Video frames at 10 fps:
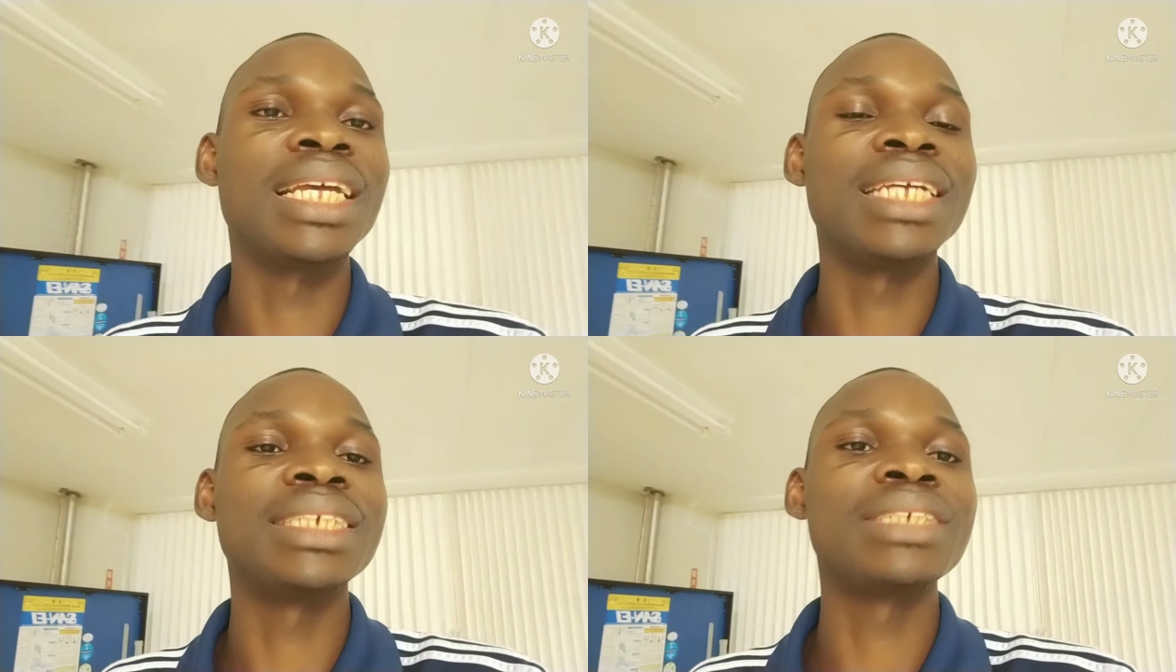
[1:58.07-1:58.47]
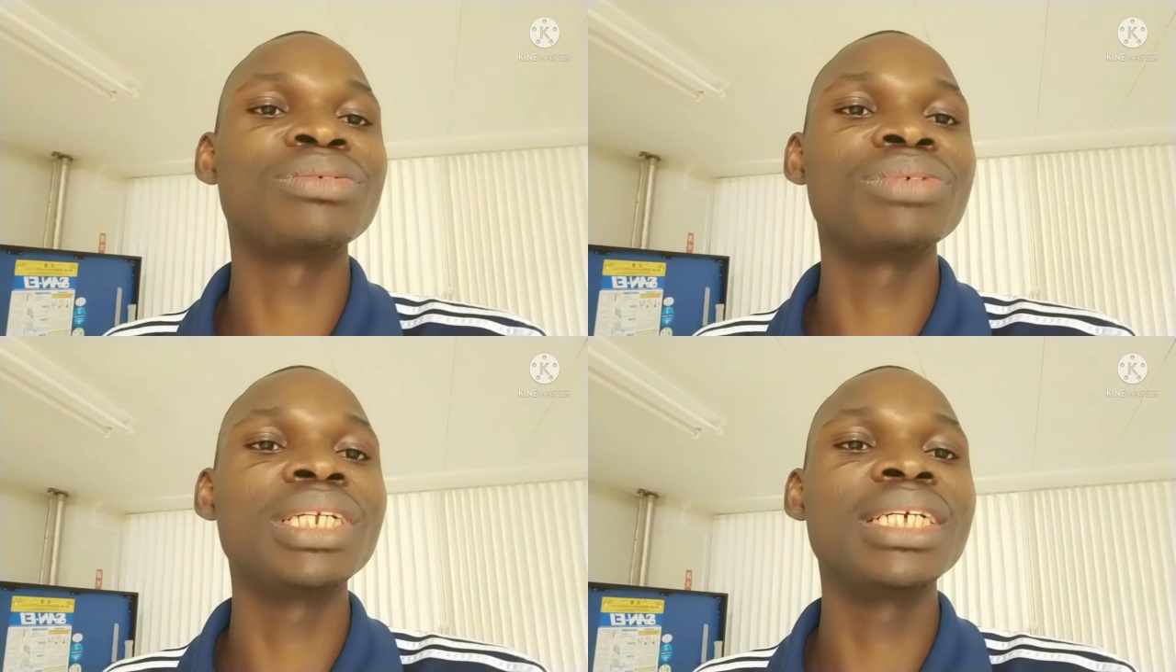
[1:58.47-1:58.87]
it's
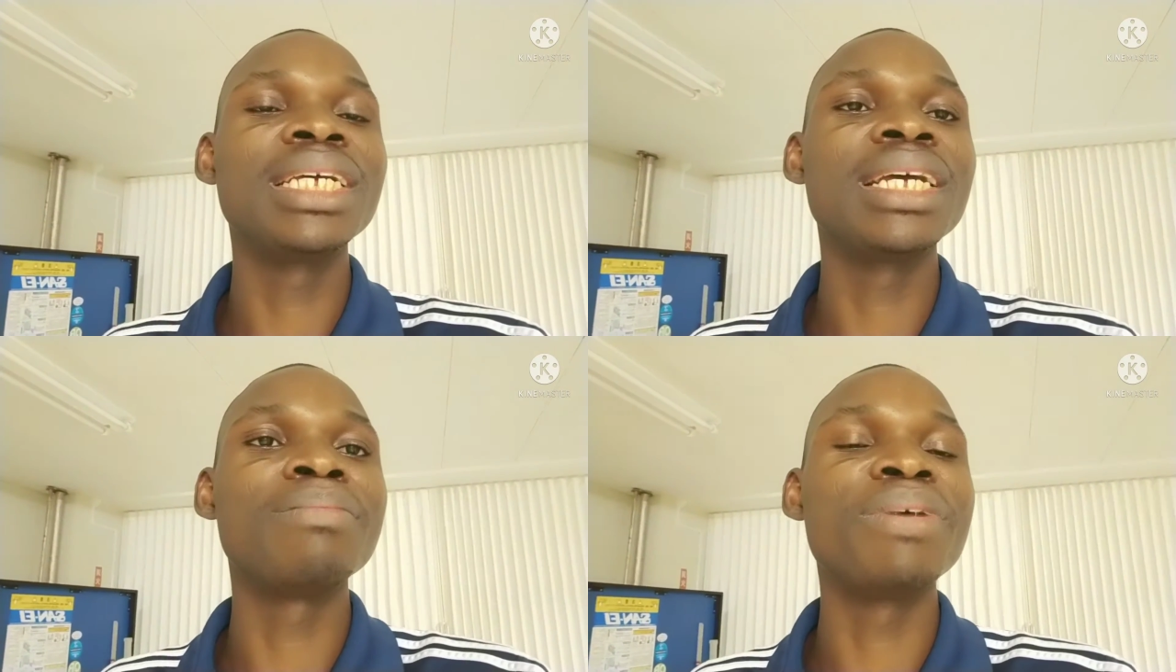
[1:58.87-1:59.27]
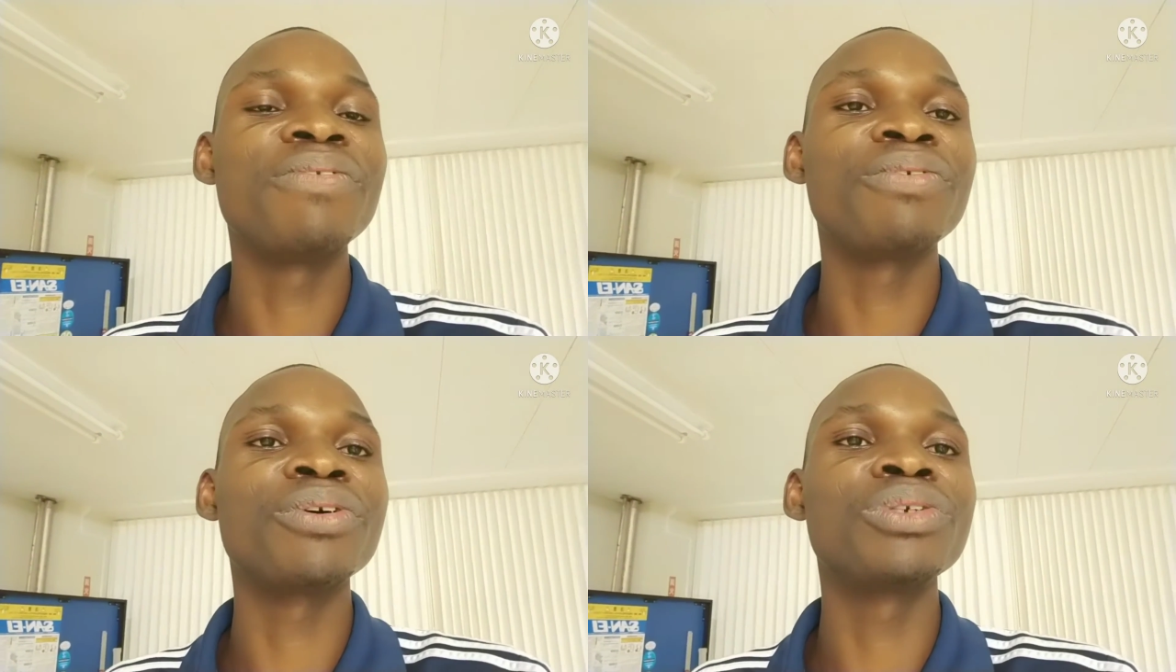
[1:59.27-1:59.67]
really a
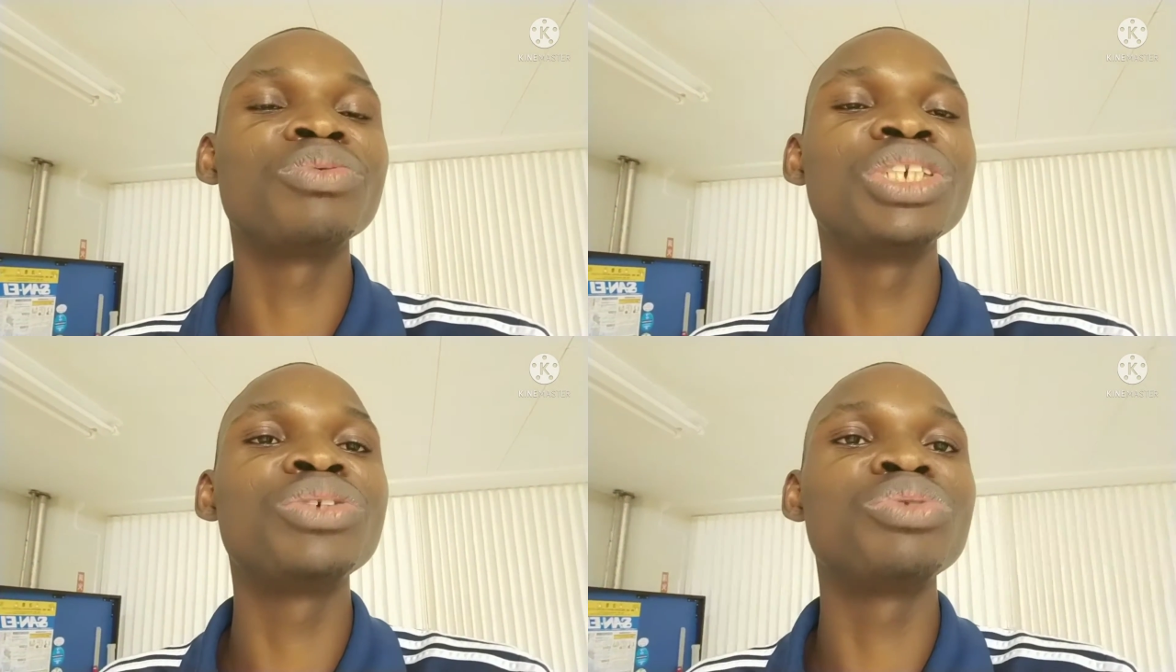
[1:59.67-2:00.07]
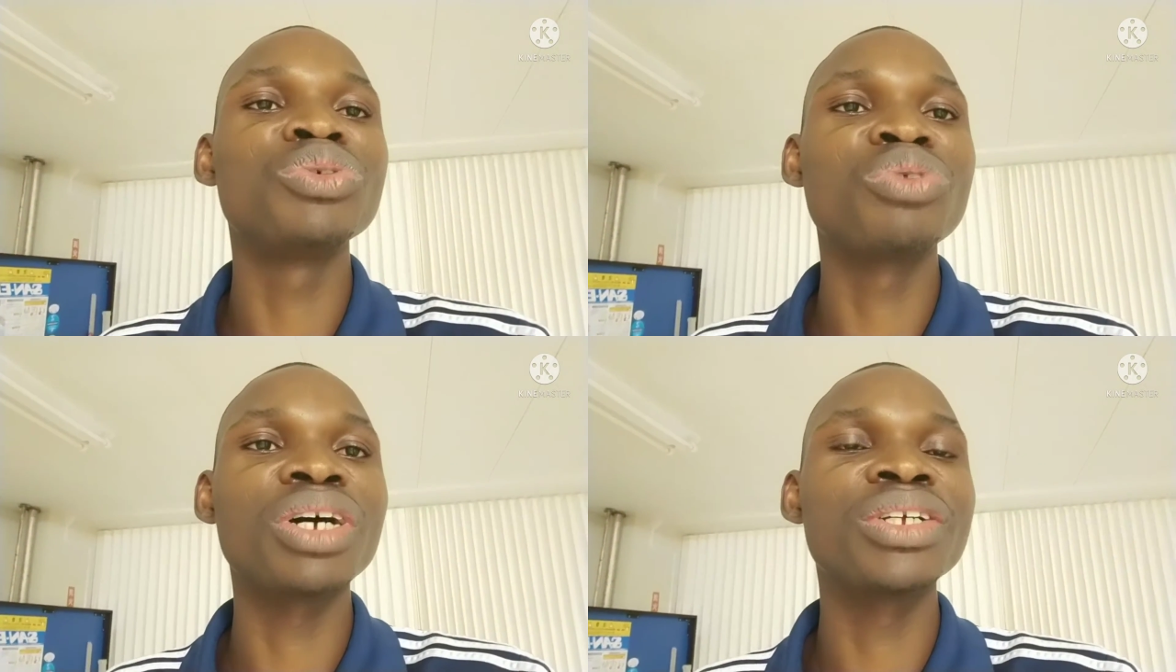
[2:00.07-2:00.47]
method which
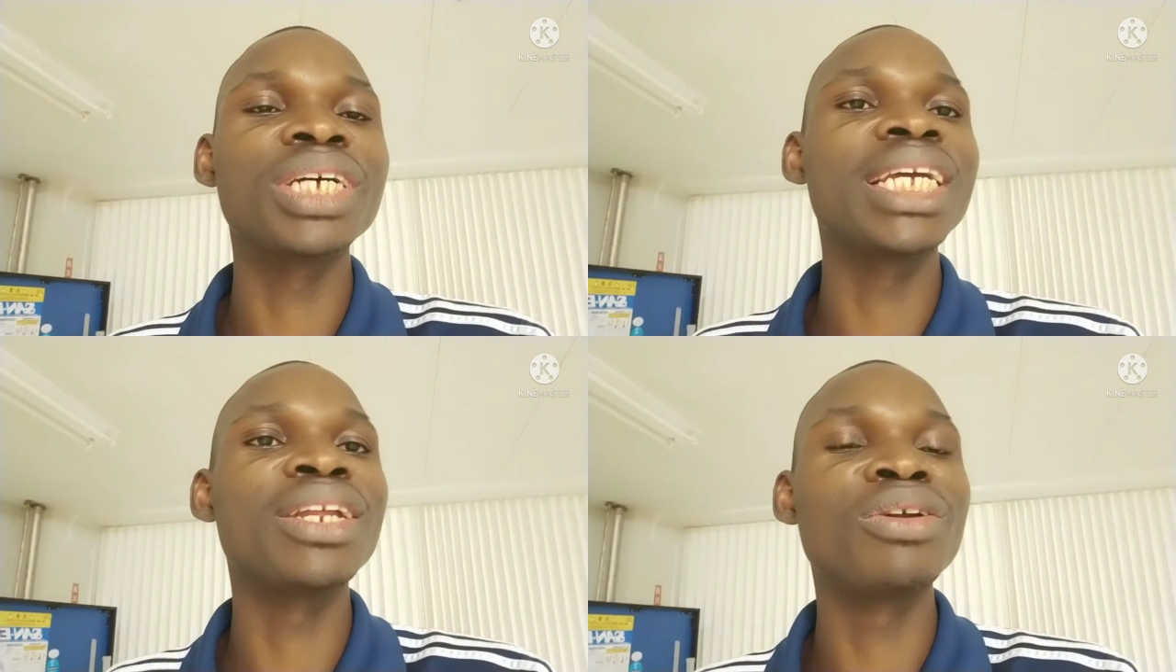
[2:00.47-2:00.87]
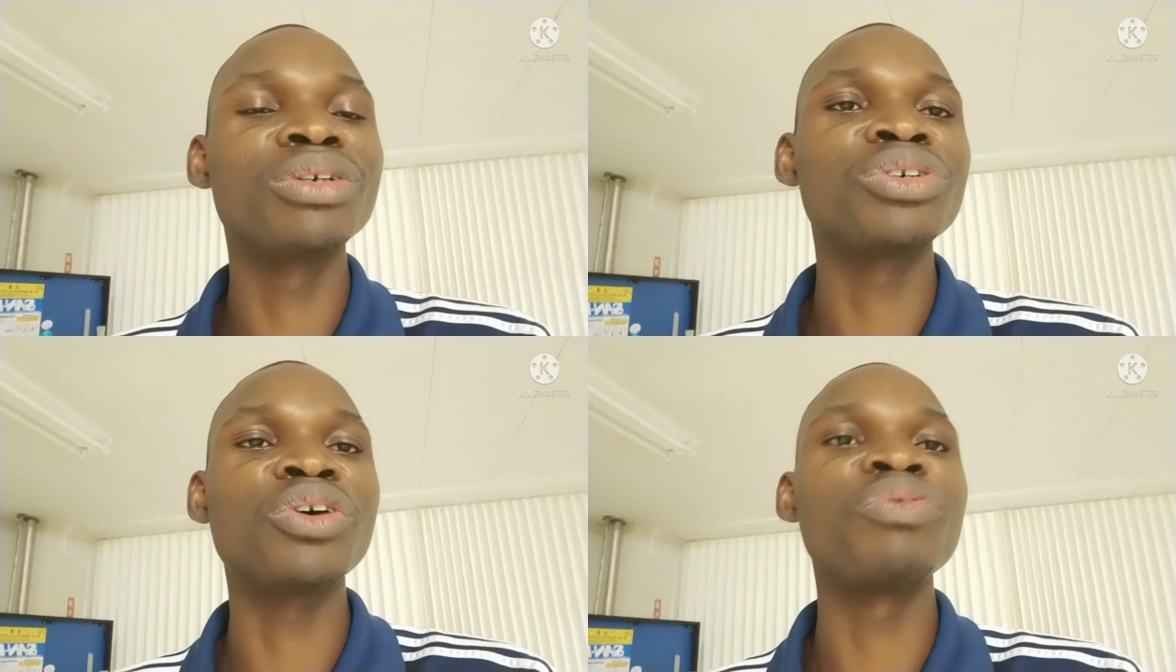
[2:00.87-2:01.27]
requires a
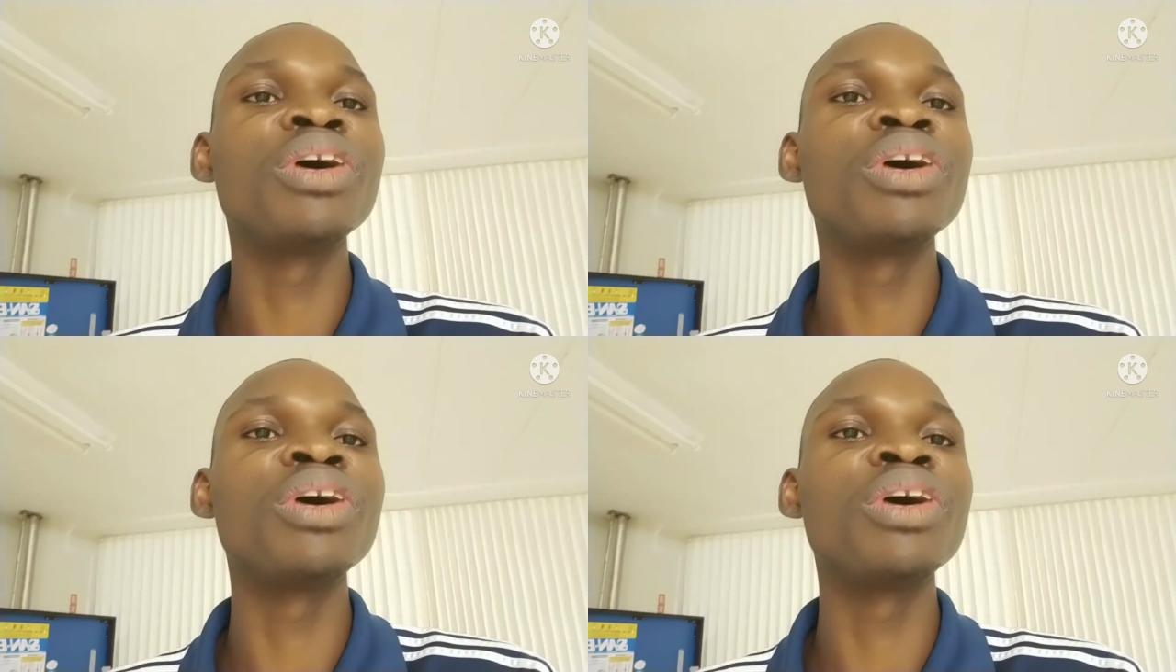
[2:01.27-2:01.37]
lot of